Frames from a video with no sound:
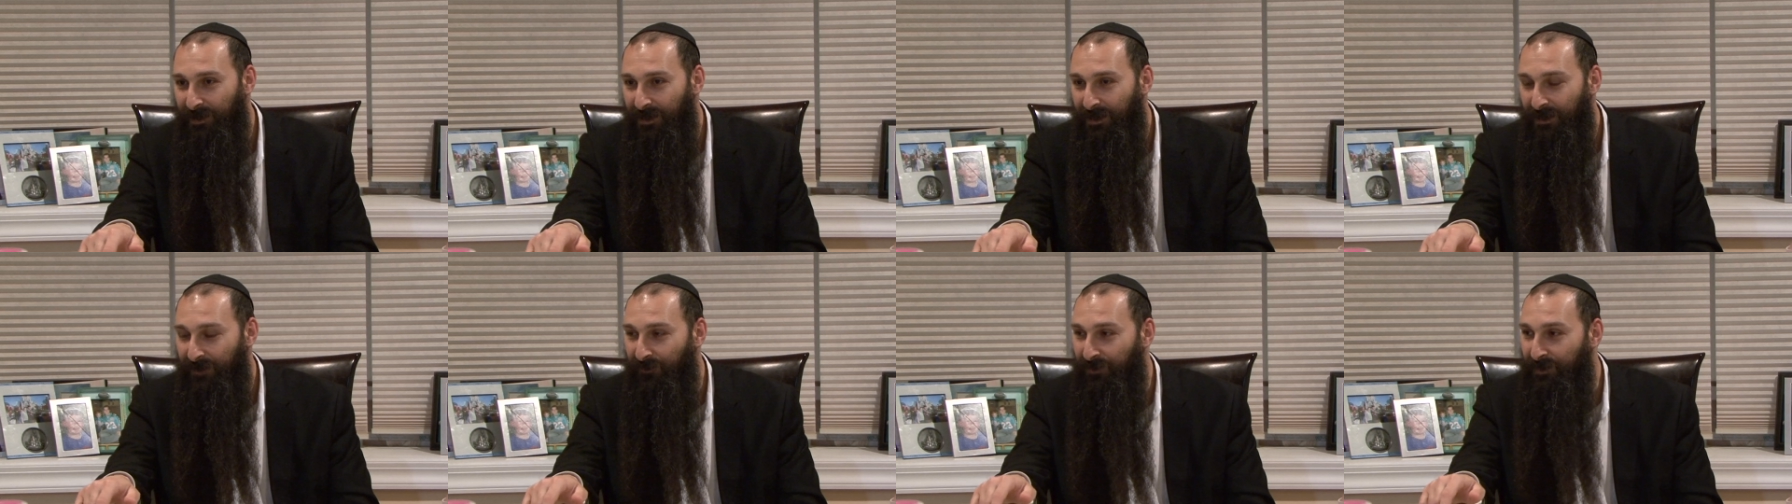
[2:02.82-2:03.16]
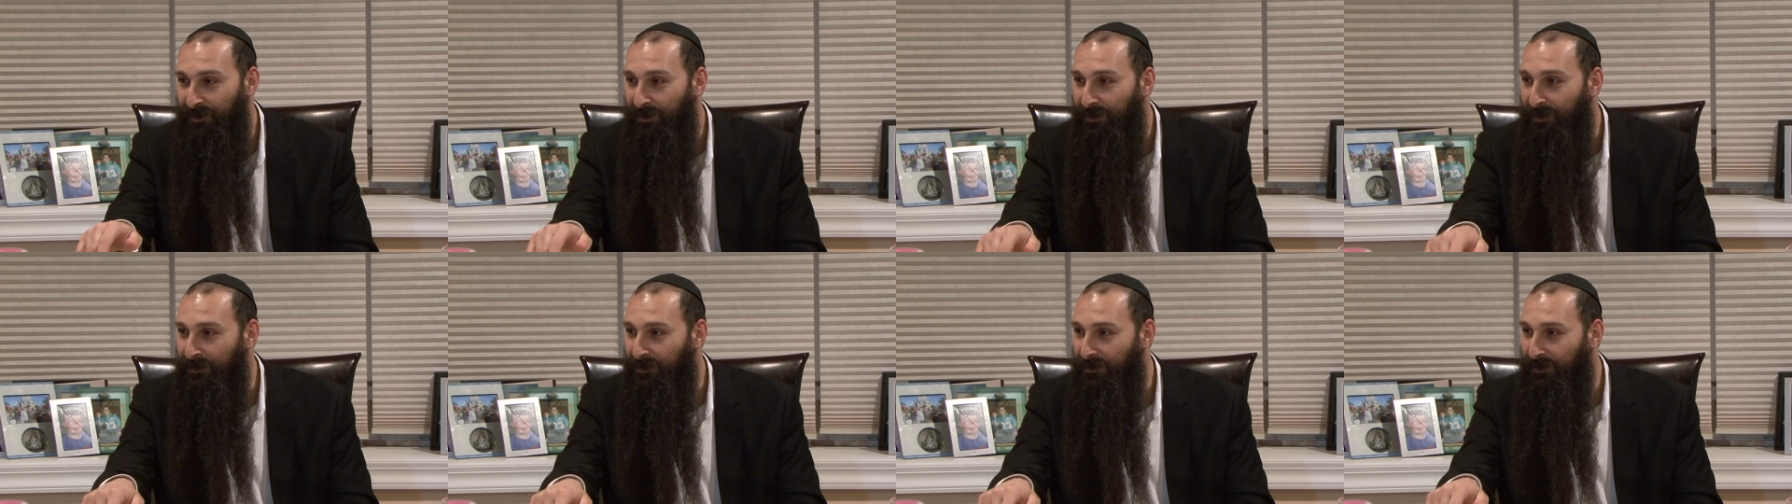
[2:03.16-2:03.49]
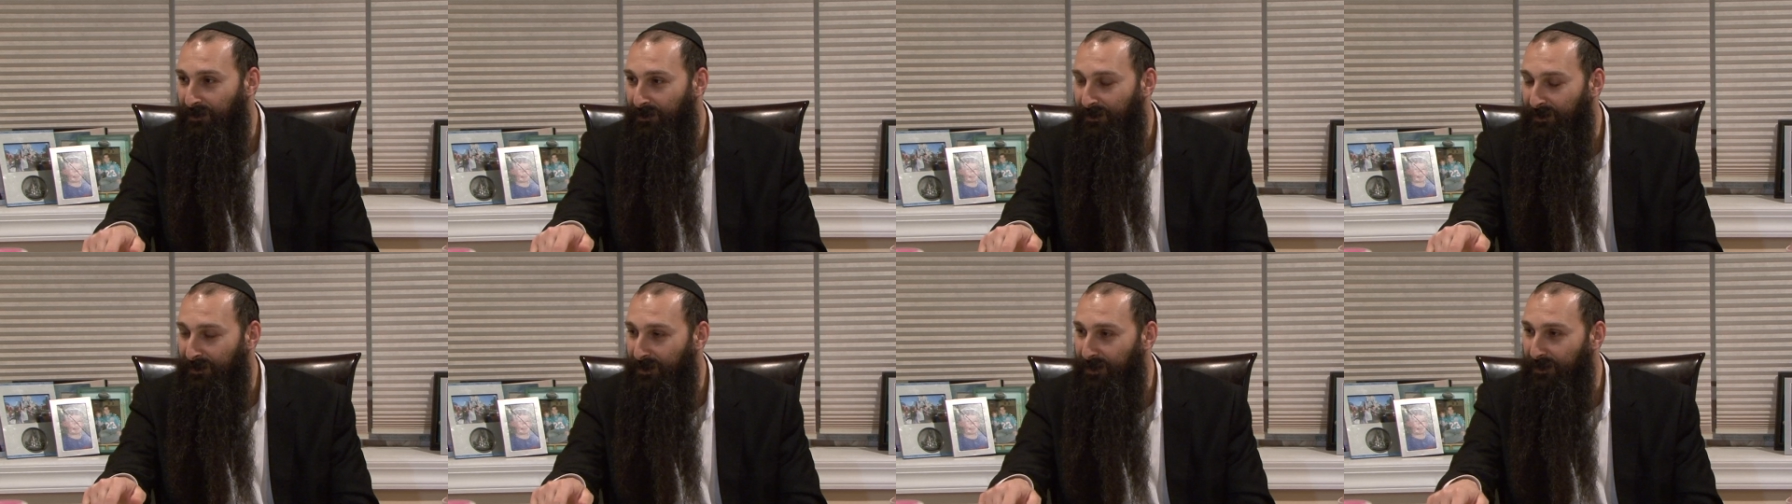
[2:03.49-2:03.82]
says,
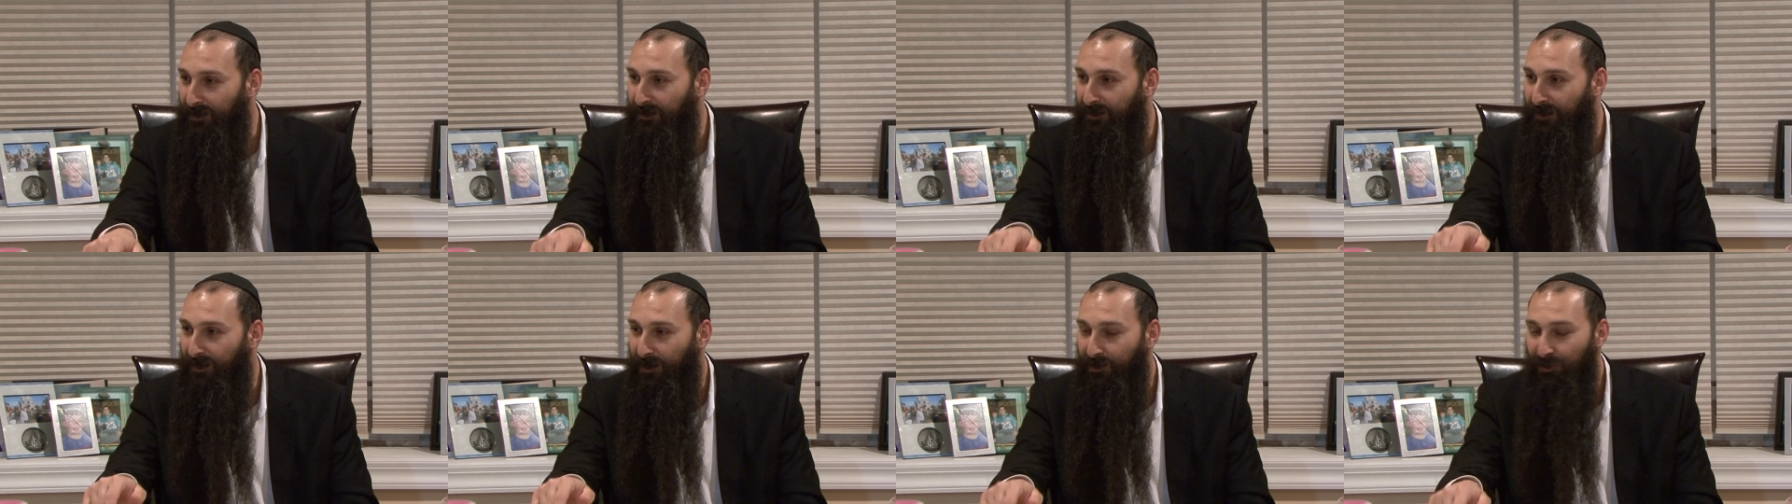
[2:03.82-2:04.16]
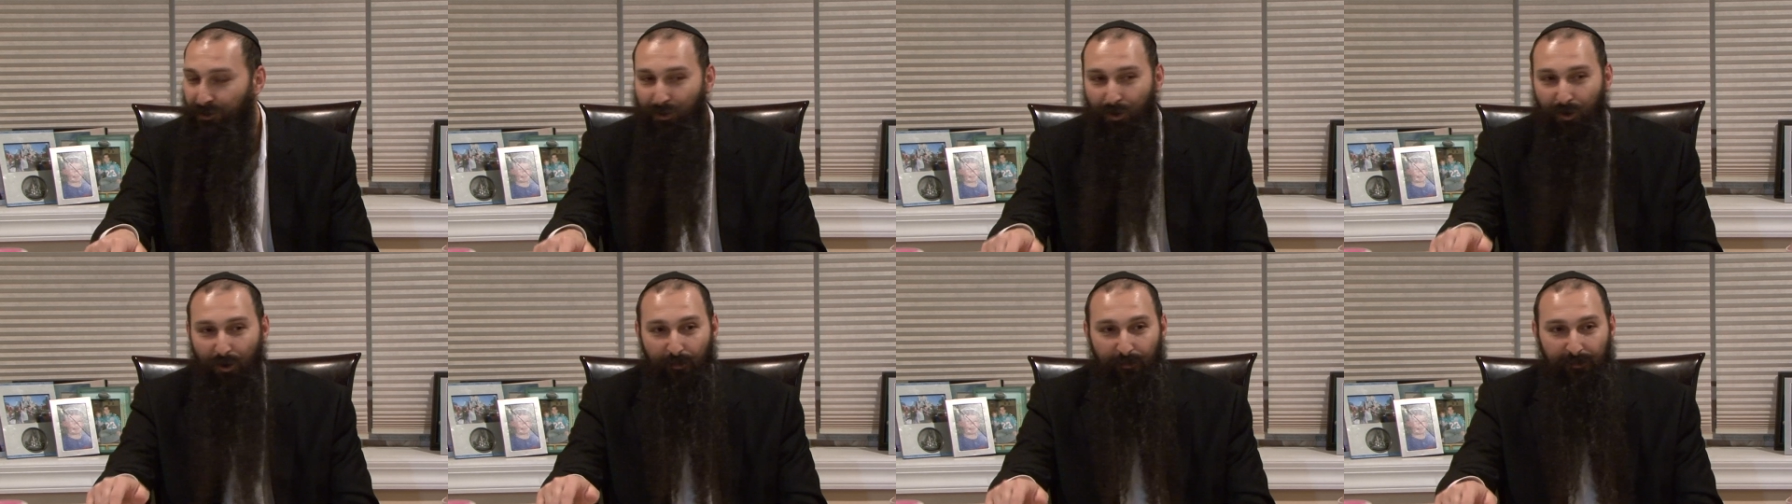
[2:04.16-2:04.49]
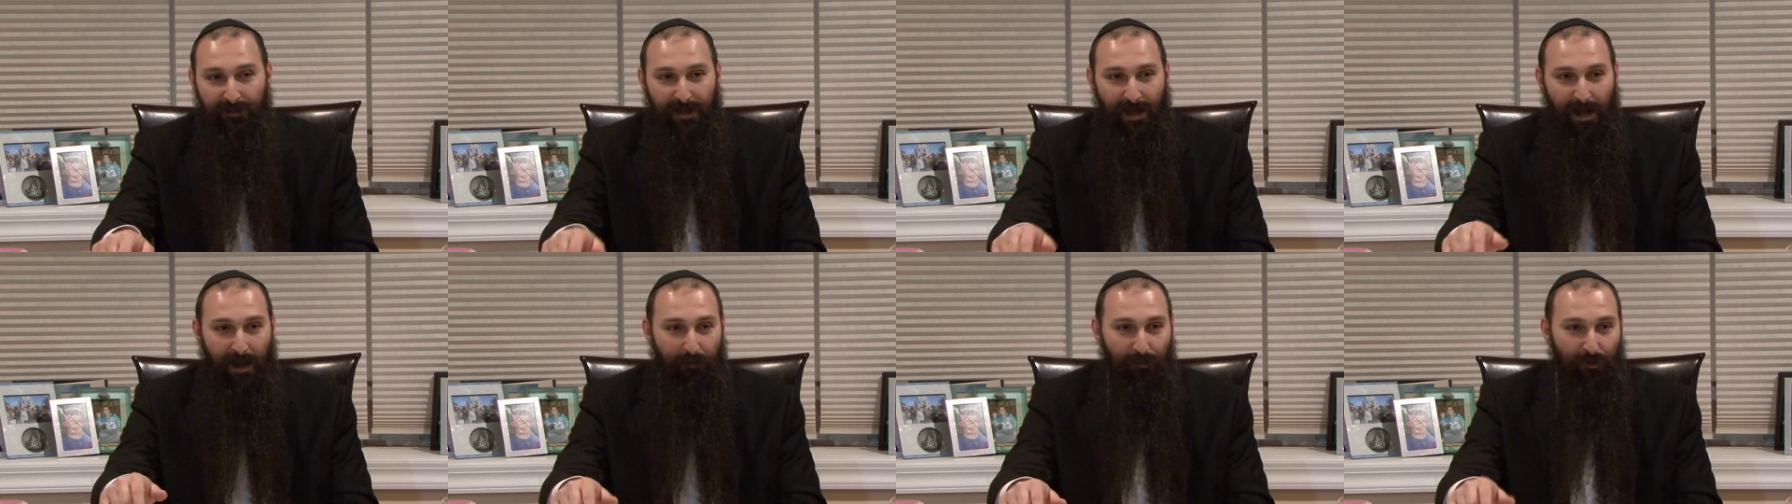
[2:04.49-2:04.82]
"Tzidkatom
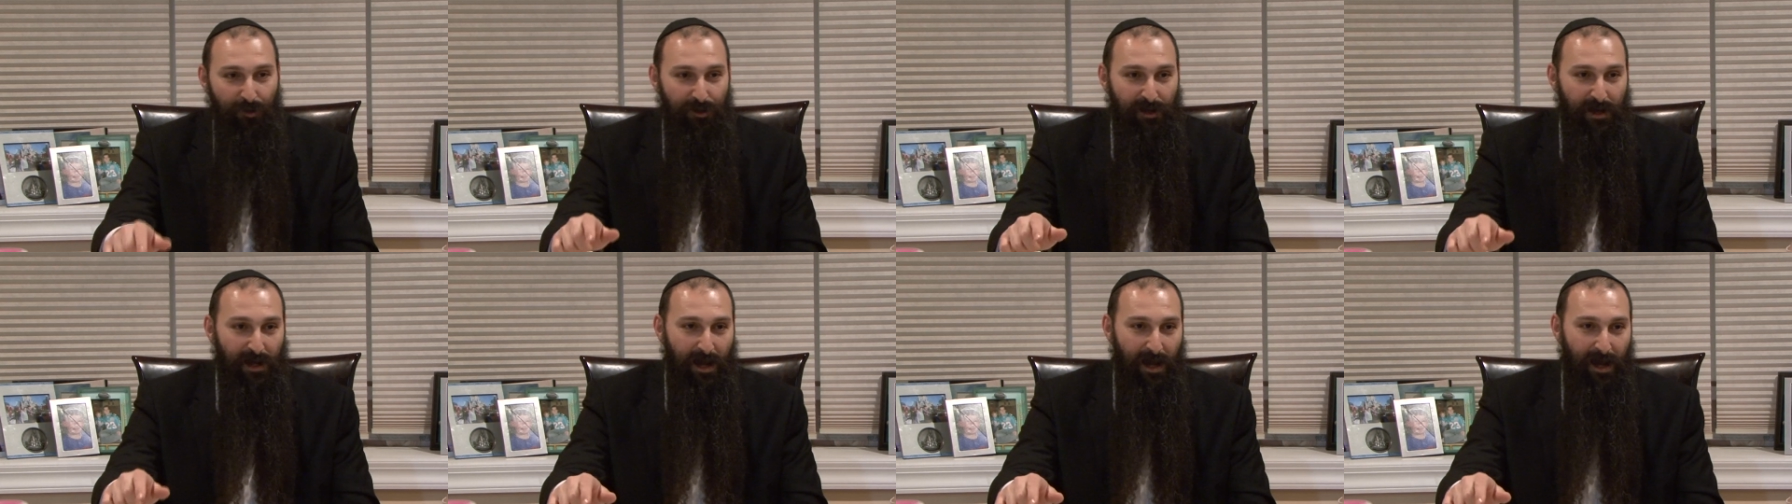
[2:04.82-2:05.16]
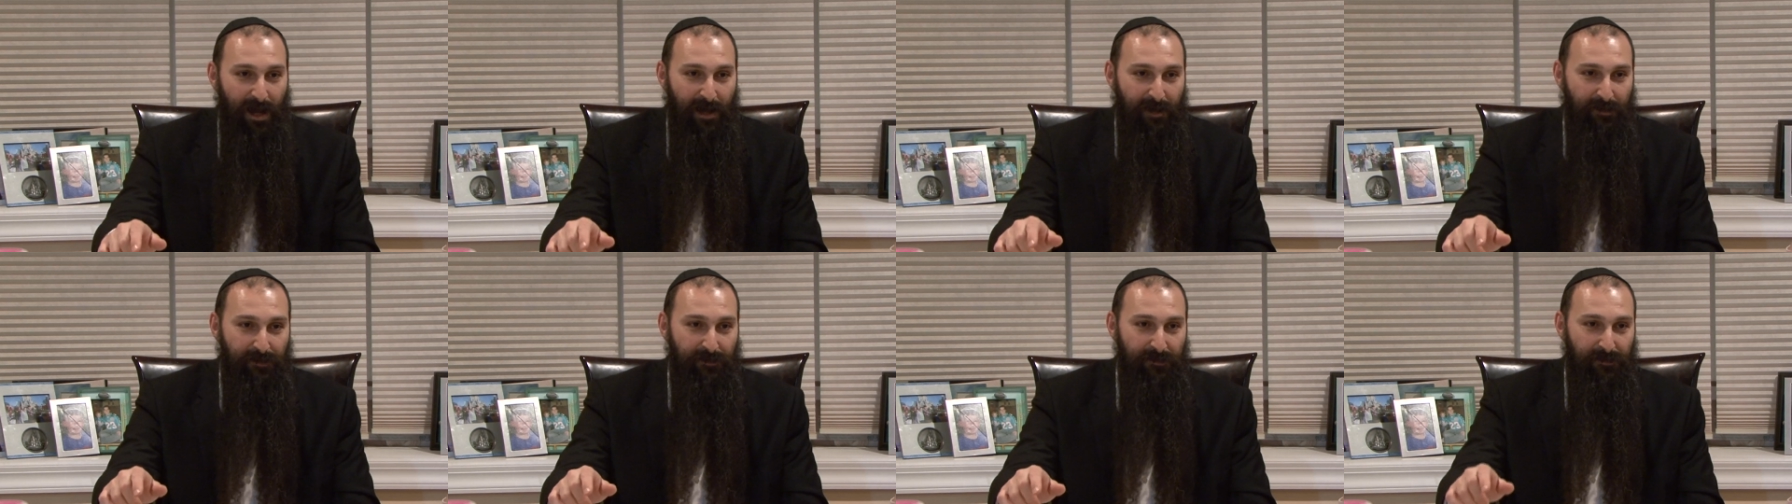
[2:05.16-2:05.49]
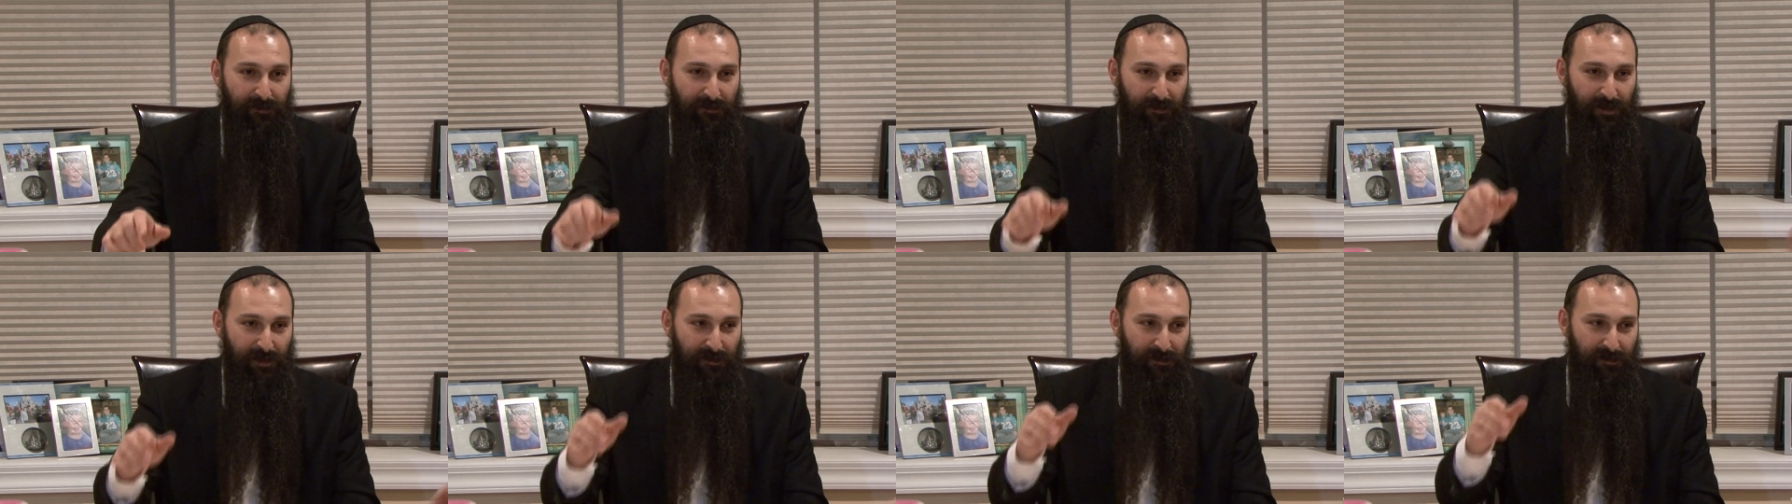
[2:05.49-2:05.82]
ta'amod
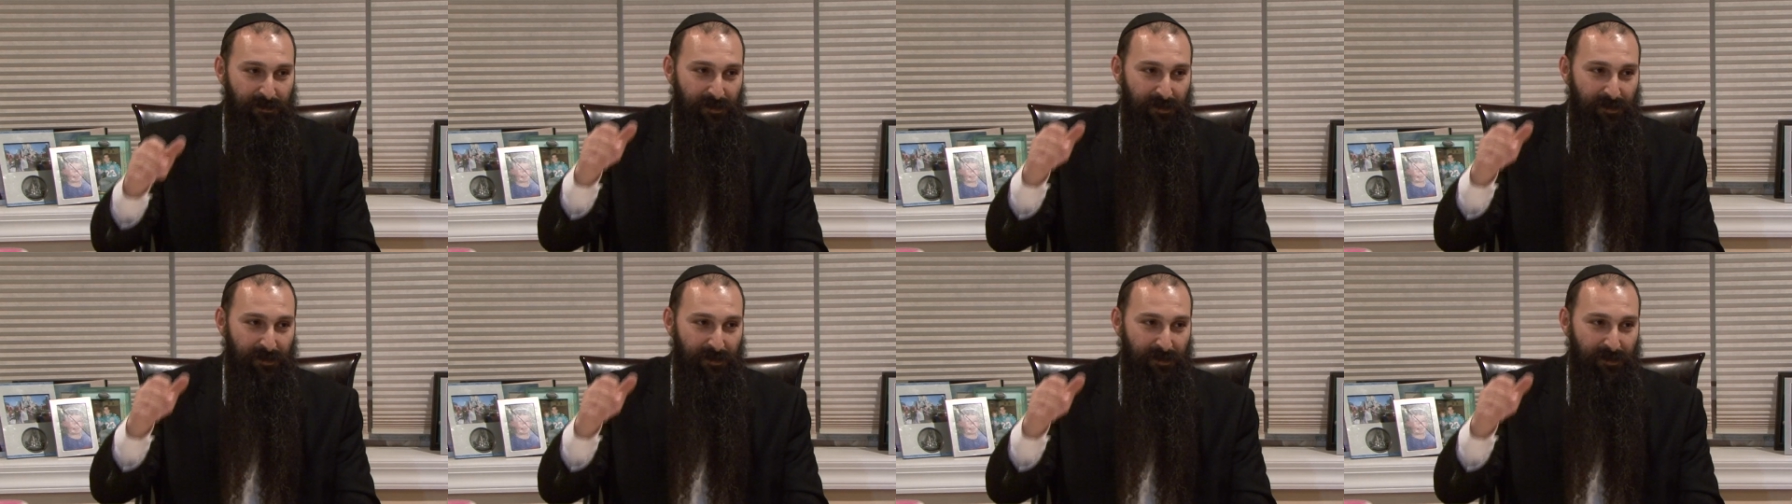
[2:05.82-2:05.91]
la'ad," that